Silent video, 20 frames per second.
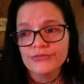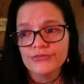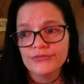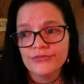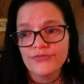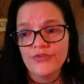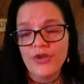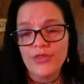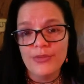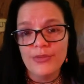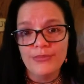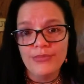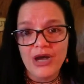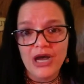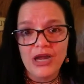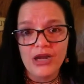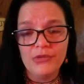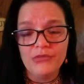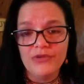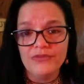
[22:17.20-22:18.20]
from the
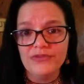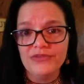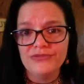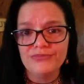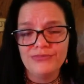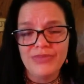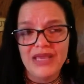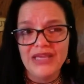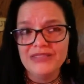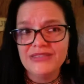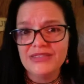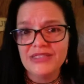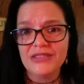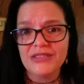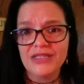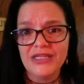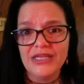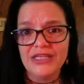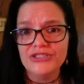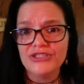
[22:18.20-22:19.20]
bottom of it,
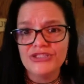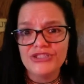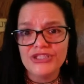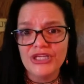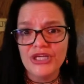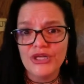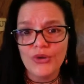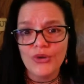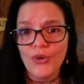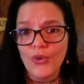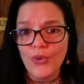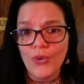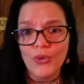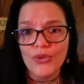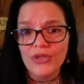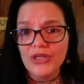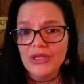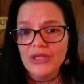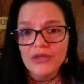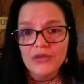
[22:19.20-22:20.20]
basically a
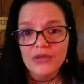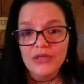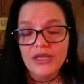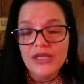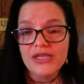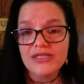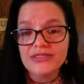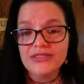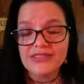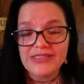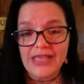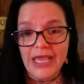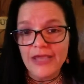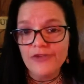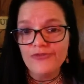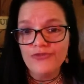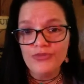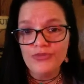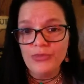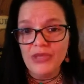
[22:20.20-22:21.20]
shithole, and
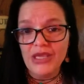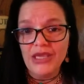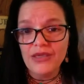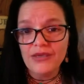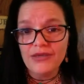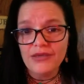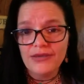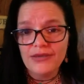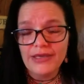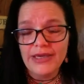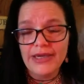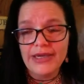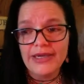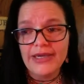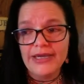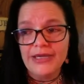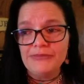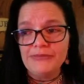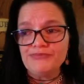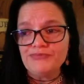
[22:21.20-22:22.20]
saved me.
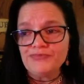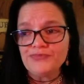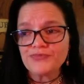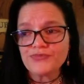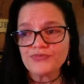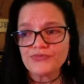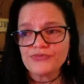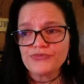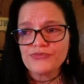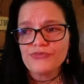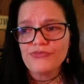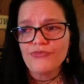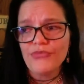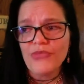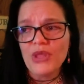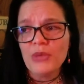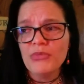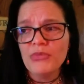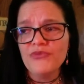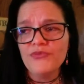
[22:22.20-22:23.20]
And
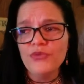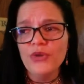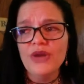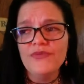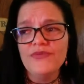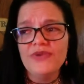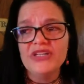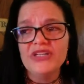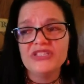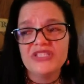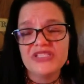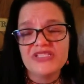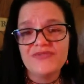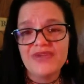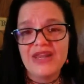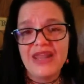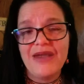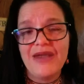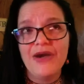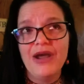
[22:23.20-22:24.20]
before I finish this
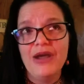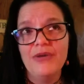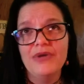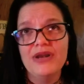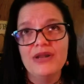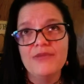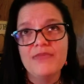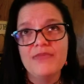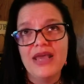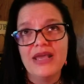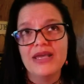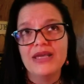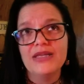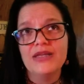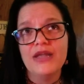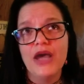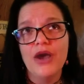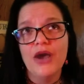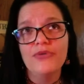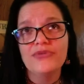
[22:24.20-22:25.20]
video, I want to make a
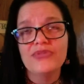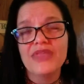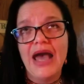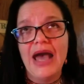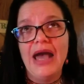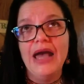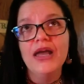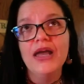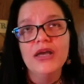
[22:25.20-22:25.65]
note that